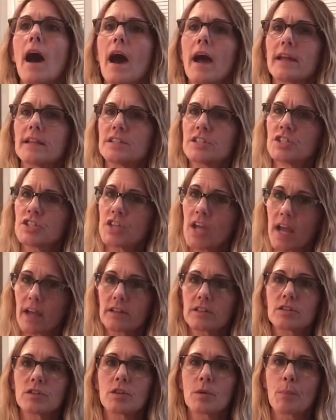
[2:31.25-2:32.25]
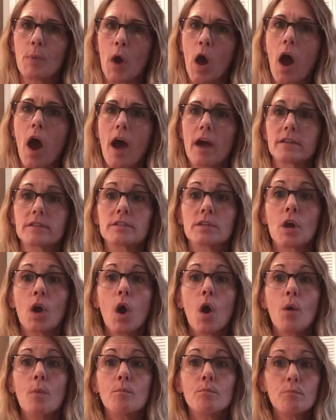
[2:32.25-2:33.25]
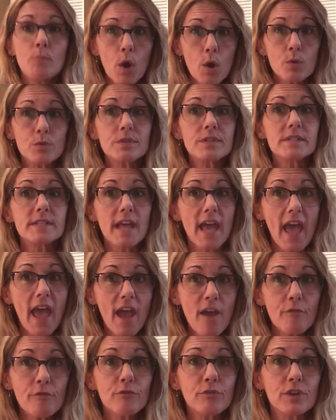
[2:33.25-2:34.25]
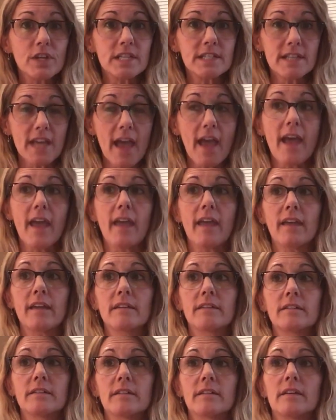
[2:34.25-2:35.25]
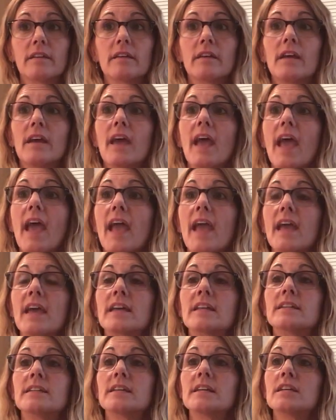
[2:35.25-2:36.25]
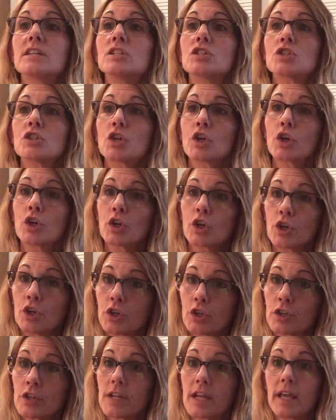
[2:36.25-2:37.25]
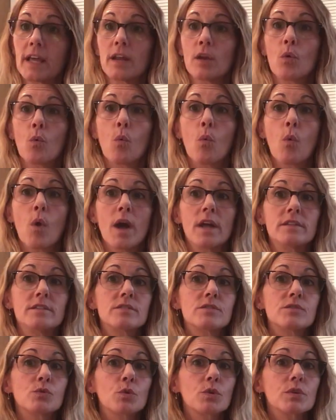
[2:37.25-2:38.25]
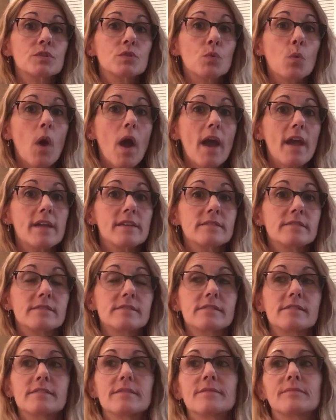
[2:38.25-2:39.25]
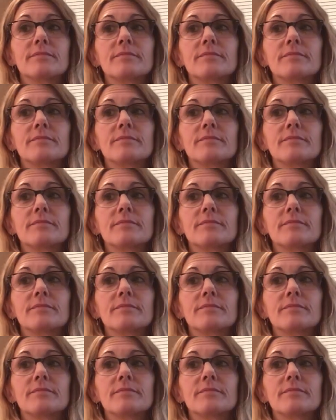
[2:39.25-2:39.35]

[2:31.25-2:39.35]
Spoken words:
I checked the pot most every day and turned it once or twice.